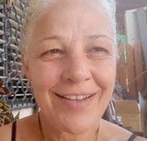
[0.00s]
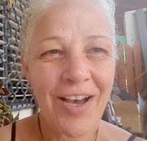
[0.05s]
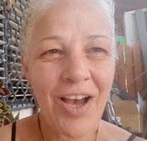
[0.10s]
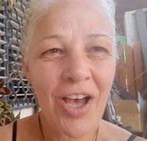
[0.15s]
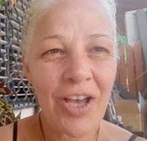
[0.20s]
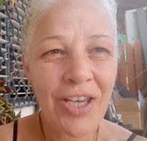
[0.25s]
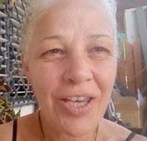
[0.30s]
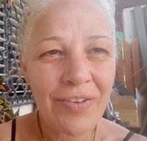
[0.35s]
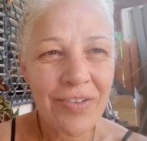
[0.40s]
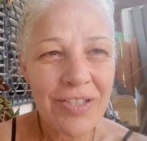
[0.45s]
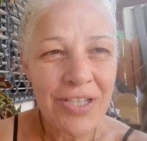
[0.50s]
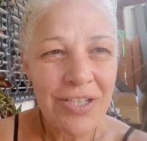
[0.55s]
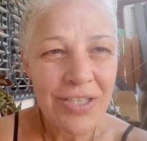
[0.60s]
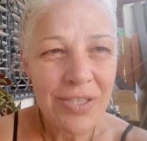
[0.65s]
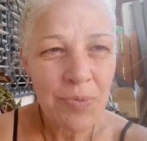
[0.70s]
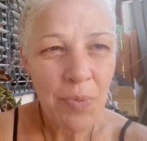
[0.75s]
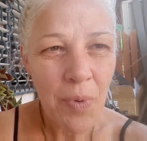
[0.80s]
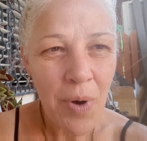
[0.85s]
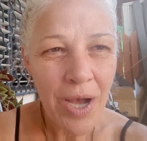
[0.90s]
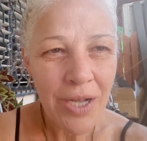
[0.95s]
All you have to do is
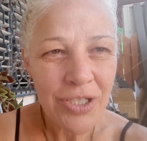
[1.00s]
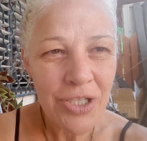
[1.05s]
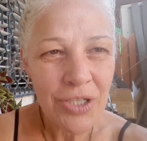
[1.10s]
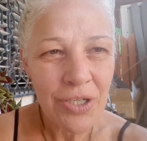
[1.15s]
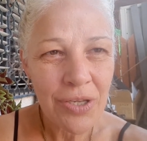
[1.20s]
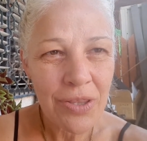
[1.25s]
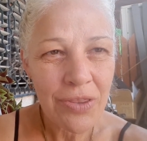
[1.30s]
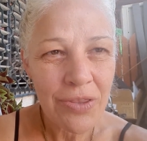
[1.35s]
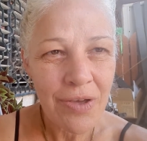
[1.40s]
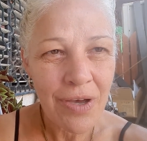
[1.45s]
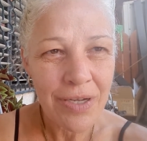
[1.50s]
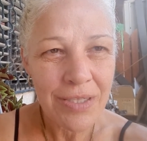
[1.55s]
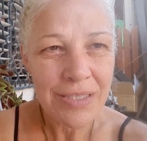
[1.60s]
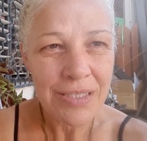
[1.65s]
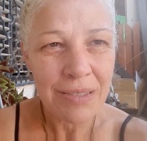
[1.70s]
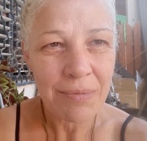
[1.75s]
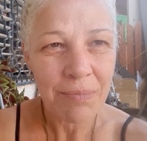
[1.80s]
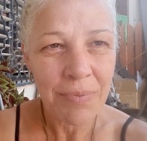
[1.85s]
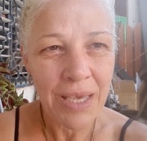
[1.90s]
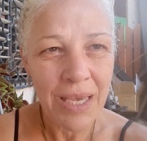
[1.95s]
watch your
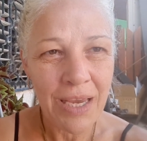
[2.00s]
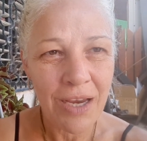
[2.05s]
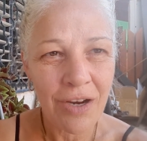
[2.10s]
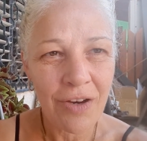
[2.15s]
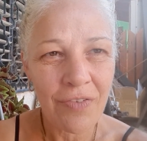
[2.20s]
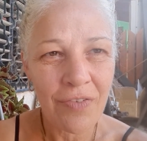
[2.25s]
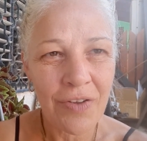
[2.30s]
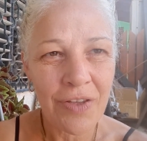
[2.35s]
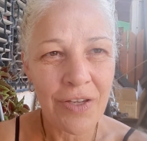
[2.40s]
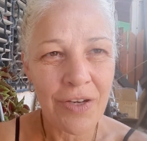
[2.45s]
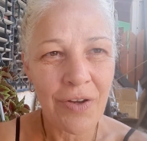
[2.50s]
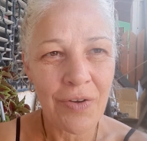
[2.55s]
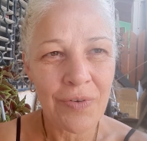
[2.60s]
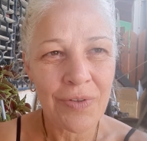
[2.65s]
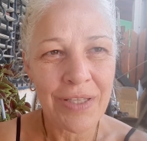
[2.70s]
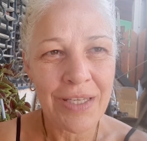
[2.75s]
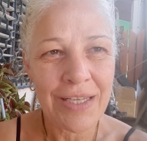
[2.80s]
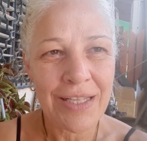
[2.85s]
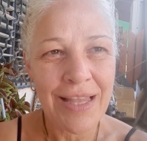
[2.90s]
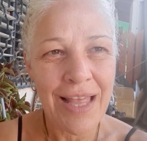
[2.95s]
thoughts and be careful and
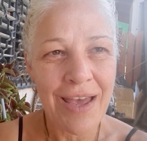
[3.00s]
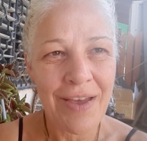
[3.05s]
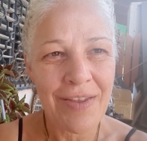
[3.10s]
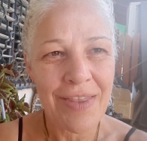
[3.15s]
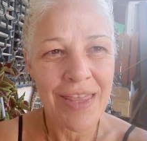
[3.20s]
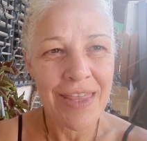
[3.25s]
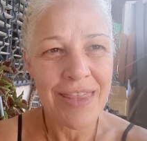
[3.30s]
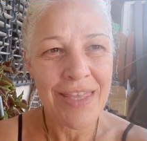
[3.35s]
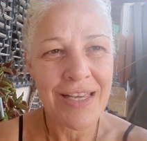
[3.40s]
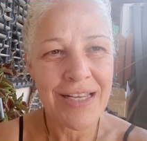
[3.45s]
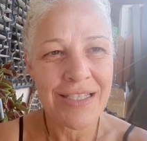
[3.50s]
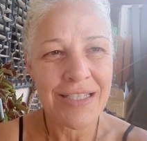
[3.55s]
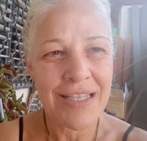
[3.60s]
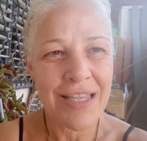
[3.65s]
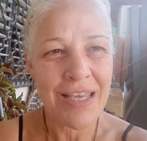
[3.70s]
only allow the things